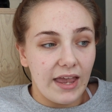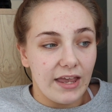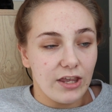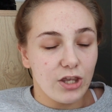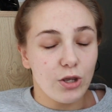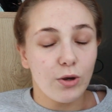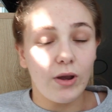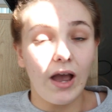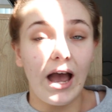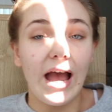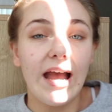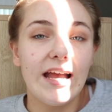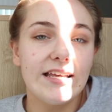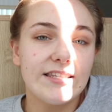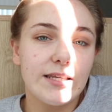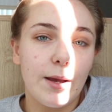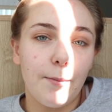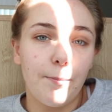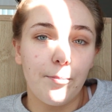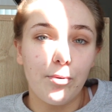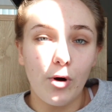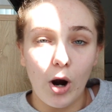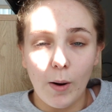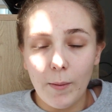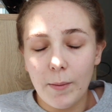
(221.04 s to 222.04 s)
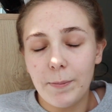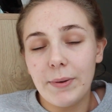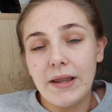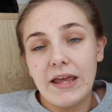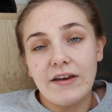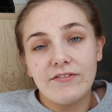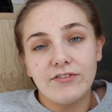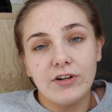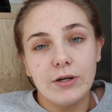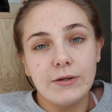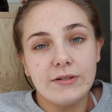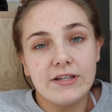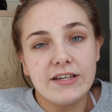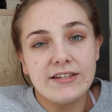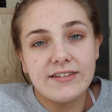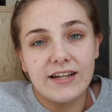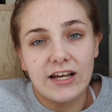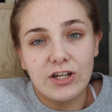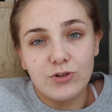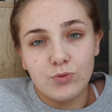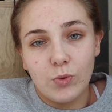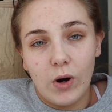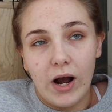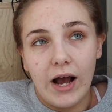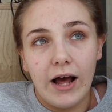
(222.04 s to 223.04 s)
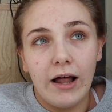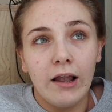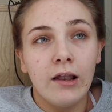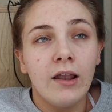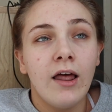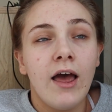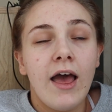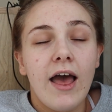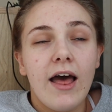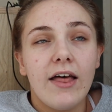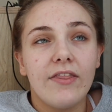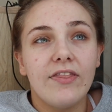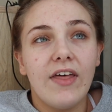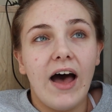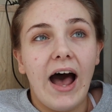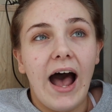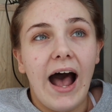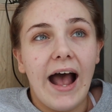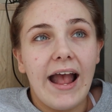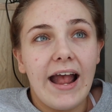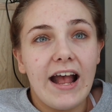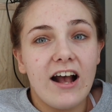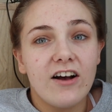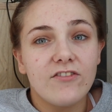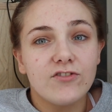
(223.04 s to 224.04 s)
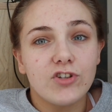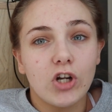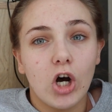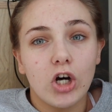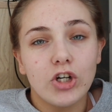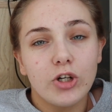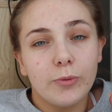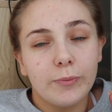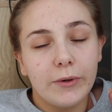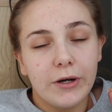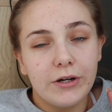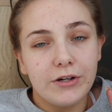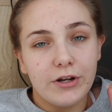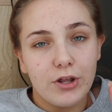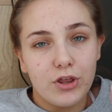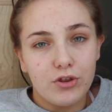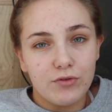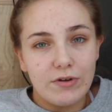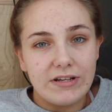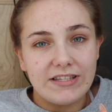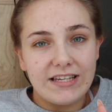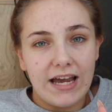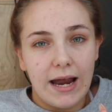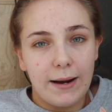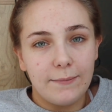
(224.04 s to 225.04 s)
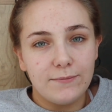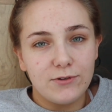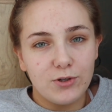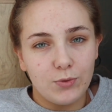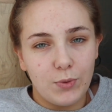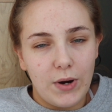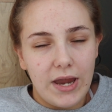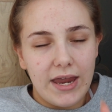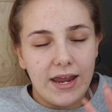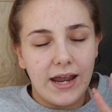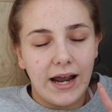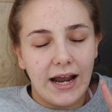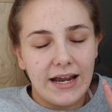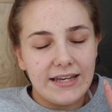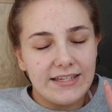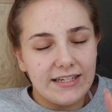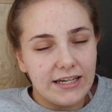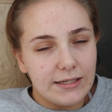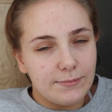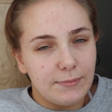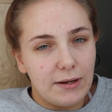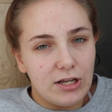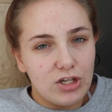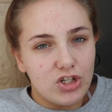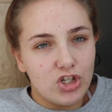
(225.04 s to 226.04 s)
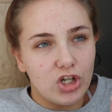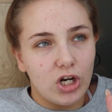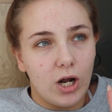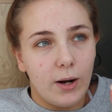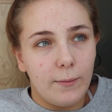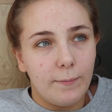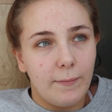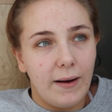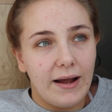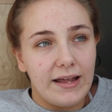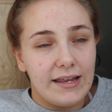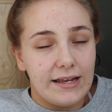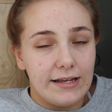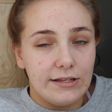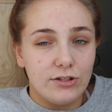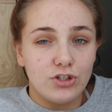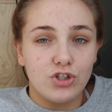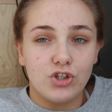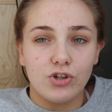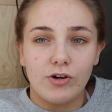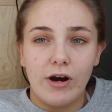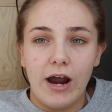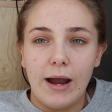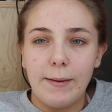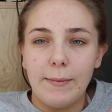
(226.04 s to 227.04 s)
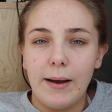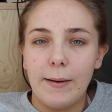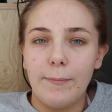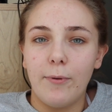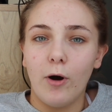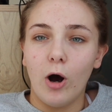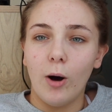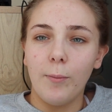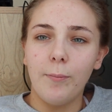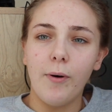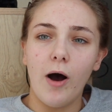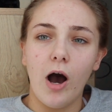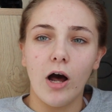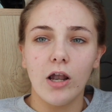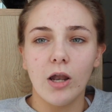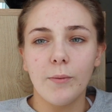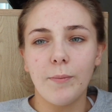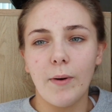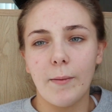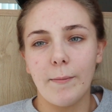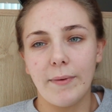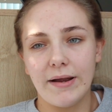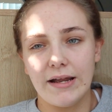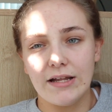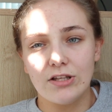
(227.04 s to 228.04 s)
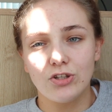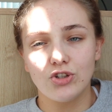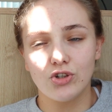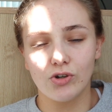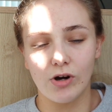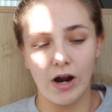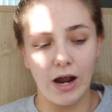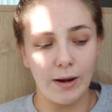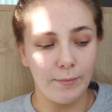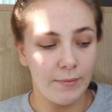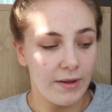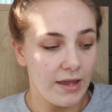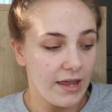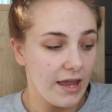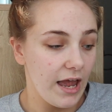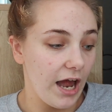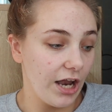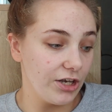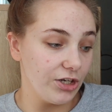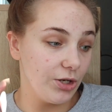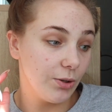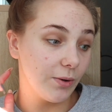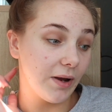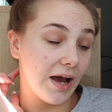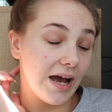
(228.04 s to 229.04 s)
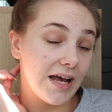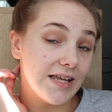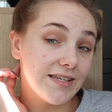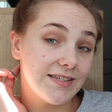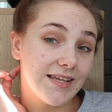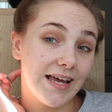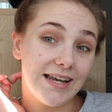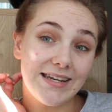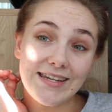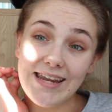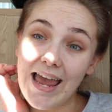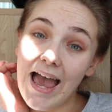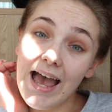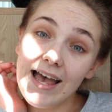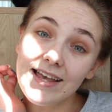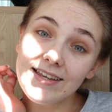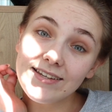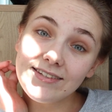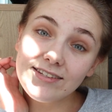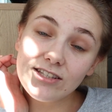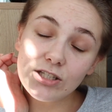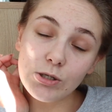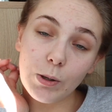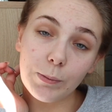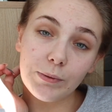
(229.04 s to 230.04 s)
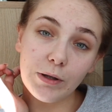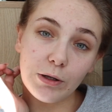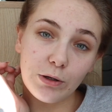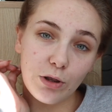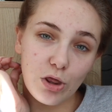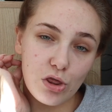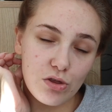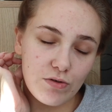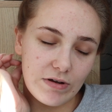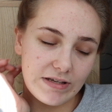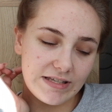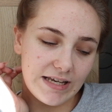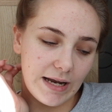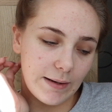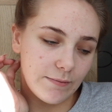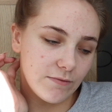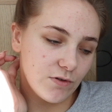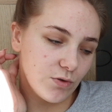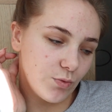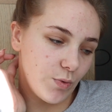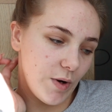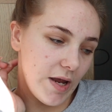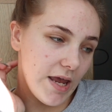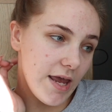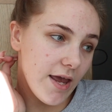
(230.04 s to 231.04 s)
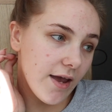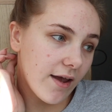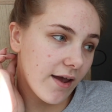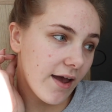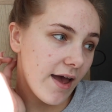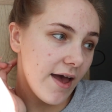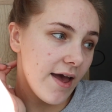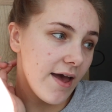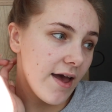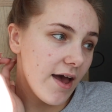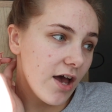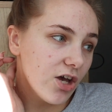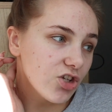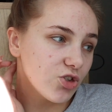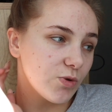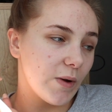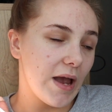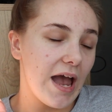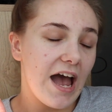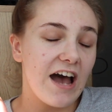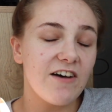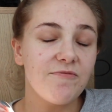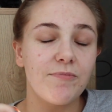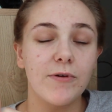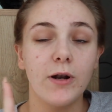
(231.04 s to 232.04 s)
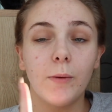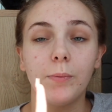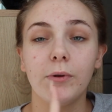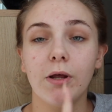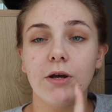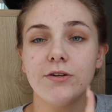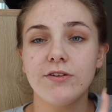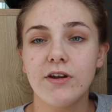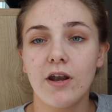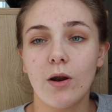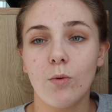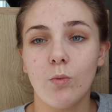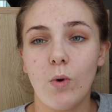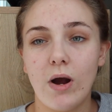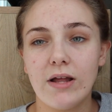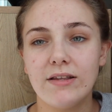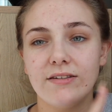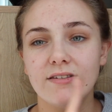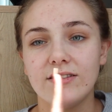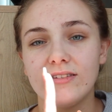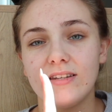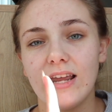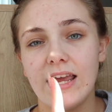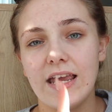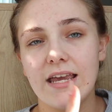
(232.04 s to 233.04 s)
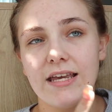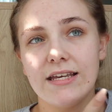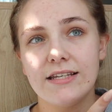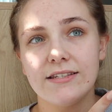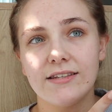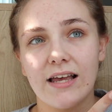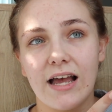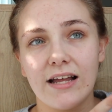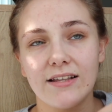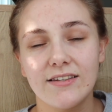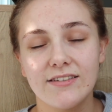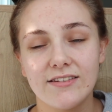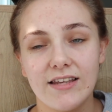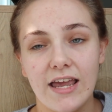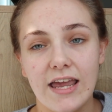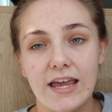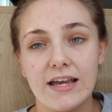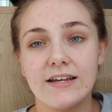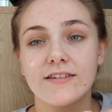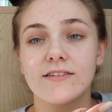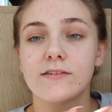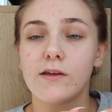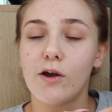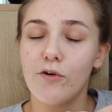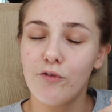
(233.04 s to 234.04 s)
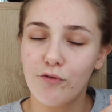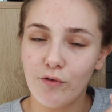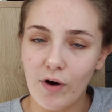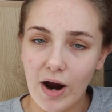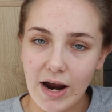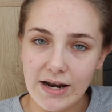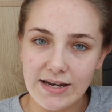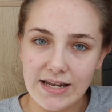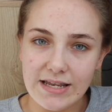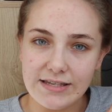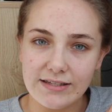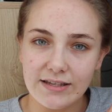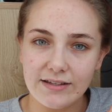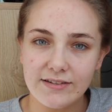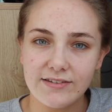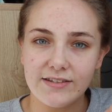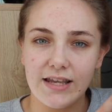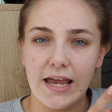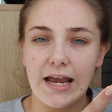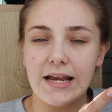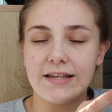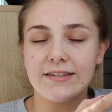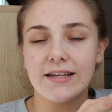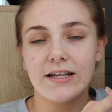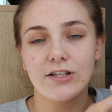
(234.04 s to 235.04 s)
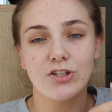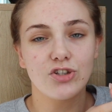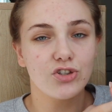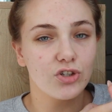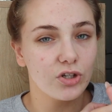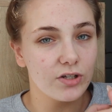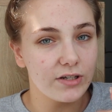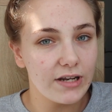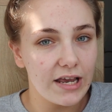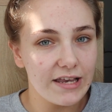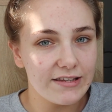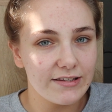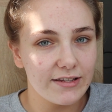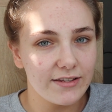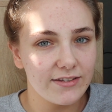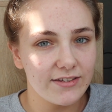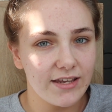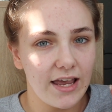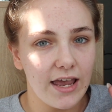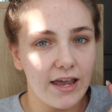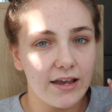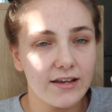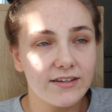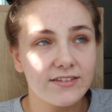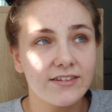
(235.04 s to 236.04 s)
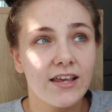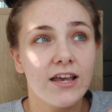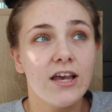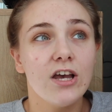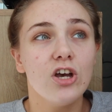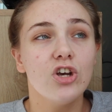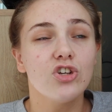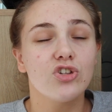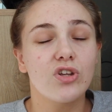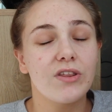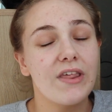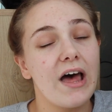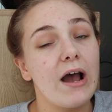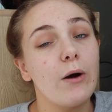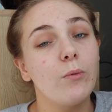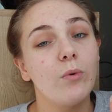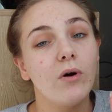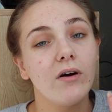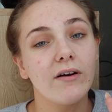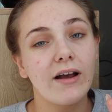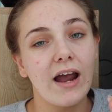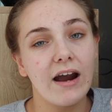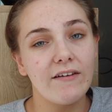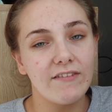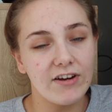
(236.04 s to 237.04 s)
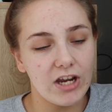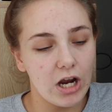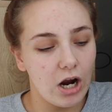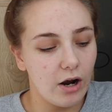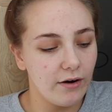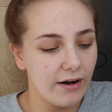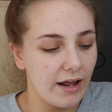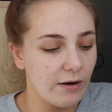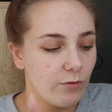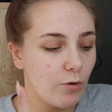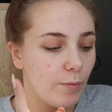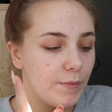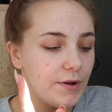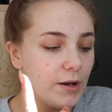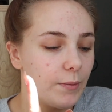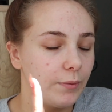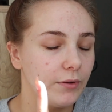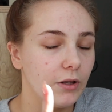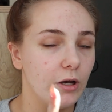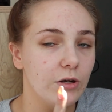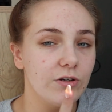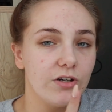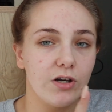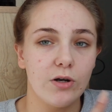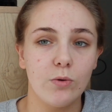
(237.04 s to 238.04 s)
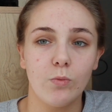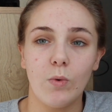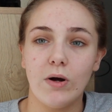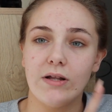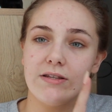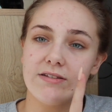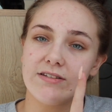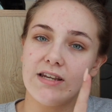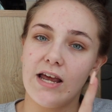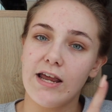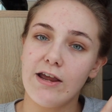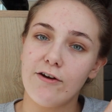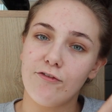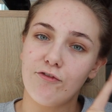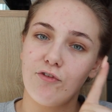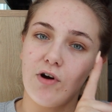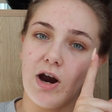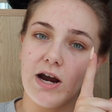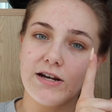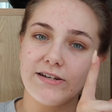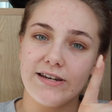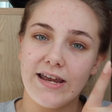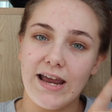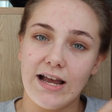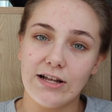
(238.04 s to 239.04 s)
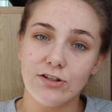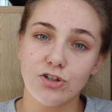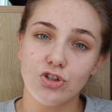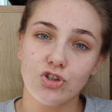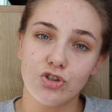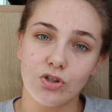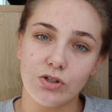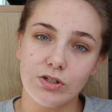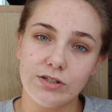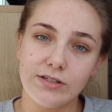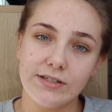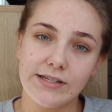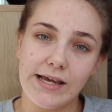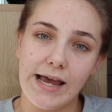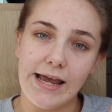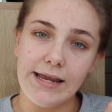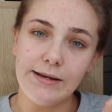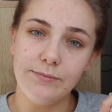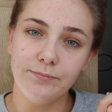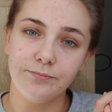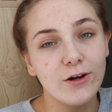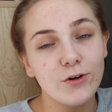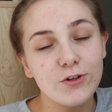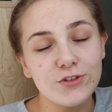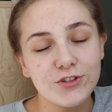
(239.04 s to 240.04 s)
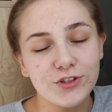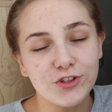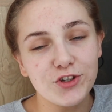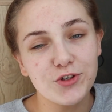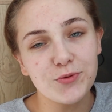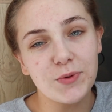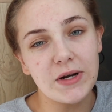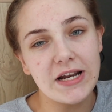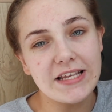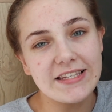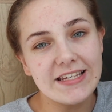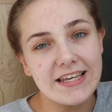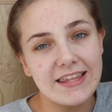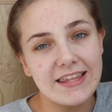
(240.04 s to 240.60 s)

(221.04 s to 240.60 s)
You guys probably have noticed as well that I have started uploading 3 times a week. I did mention on my Instagram, I put a poll up on my Instagram, and you guys said yes to uploading 3 times a week. So I have been uploading Wednesdays at 6, Fridays at 6, and Sundays at 6. So that will carry on. I will be uploading Wednesday, Friday, and Sunday. I also just want to